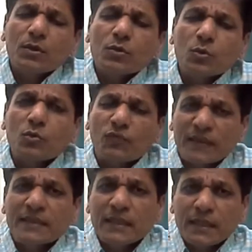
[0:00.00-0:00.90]
to
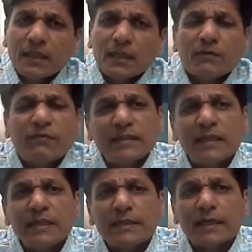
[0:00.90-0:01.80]

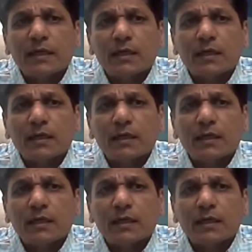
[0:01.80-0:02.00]
finally take,